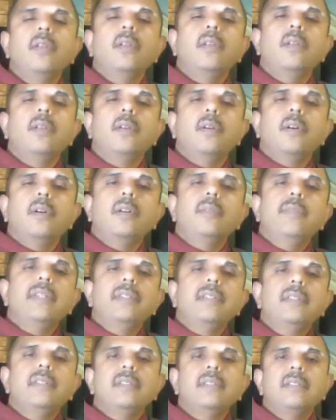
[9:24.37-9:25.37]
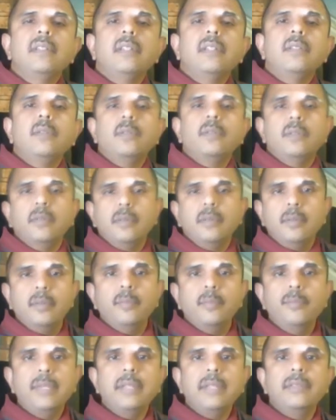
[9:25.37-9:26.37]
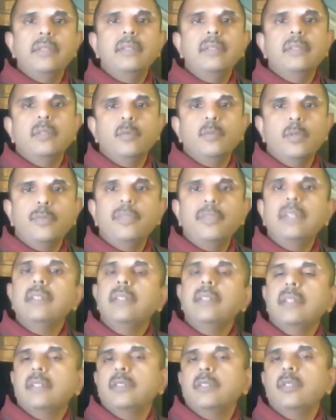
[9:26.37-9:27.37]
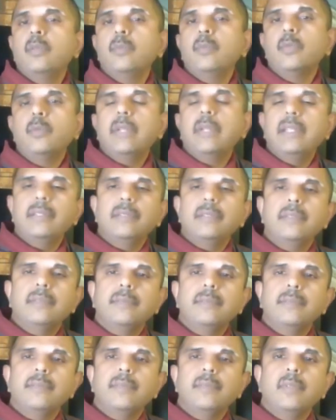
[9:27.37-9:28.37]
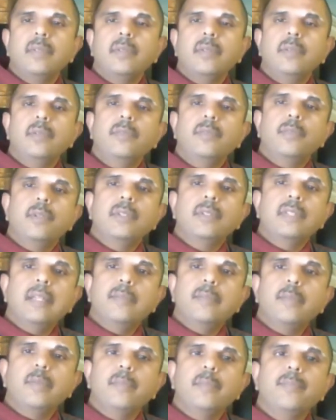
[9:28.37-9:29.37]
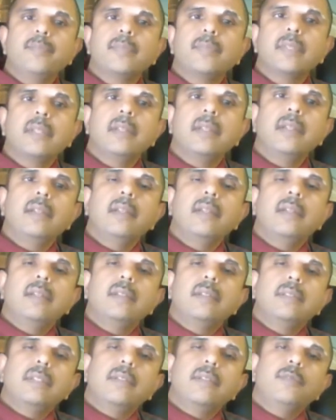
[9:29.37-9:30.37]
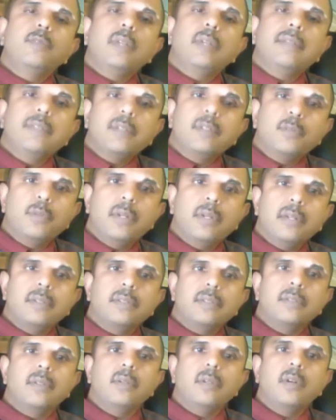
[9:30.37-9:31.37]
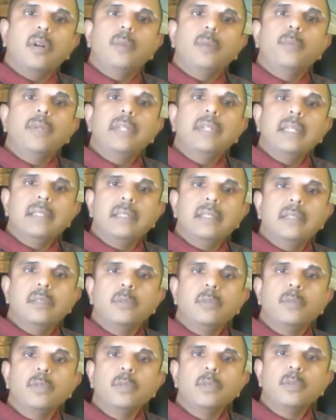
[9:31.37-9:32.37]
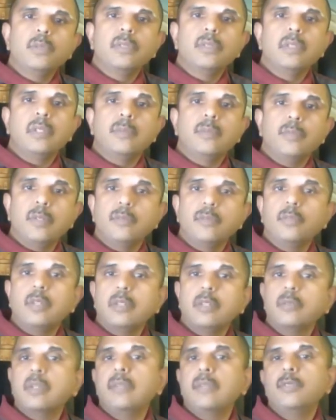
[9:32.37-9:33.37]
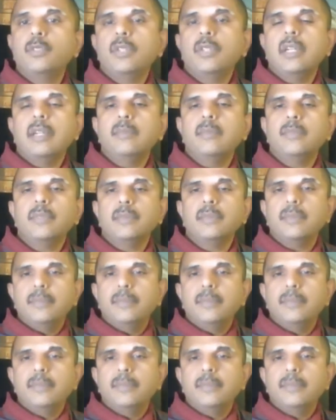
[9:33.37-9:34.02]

Automation is another big thing that we're facing as a human race. For example, self-driving trucks are predicted to reduce the number of truck driver jobs.